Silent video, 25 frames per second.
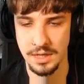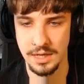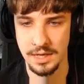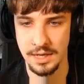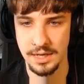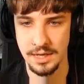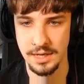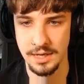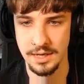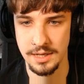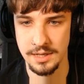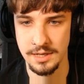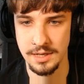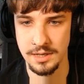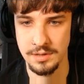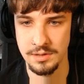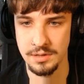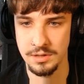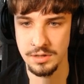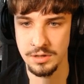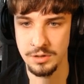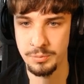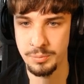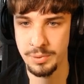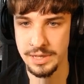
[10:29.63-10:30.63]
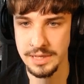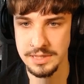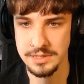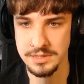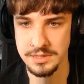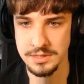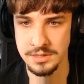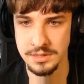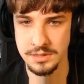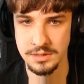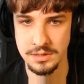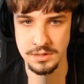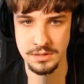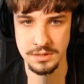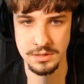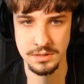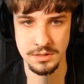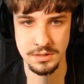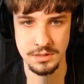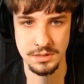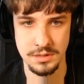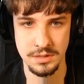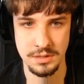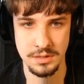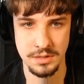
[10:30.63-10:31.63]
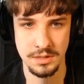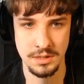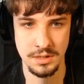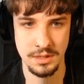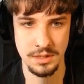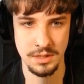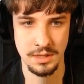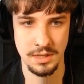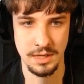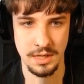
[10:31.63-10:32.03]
and then the low pass. And